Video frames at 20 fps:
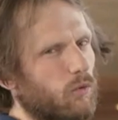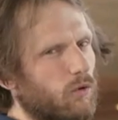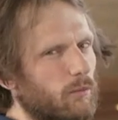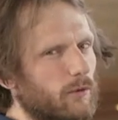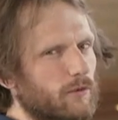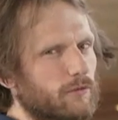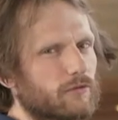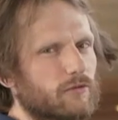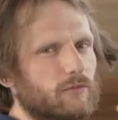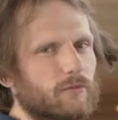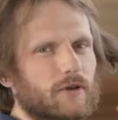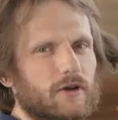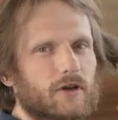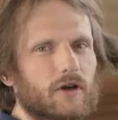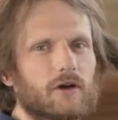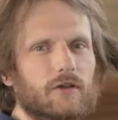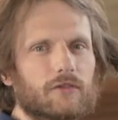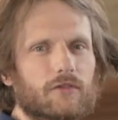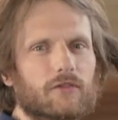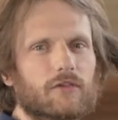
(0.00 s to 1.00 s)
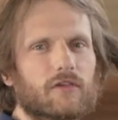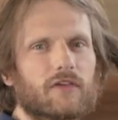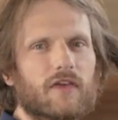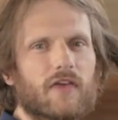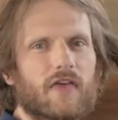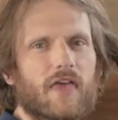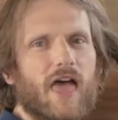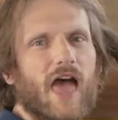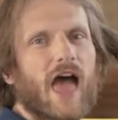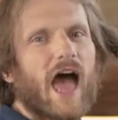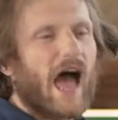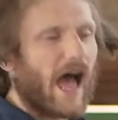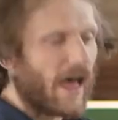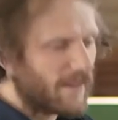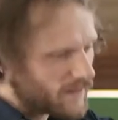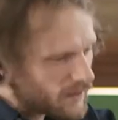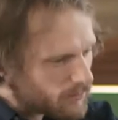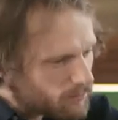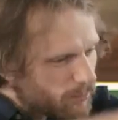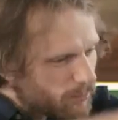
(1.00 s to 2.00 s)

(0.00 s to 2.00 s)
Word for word: woman from the gods. And they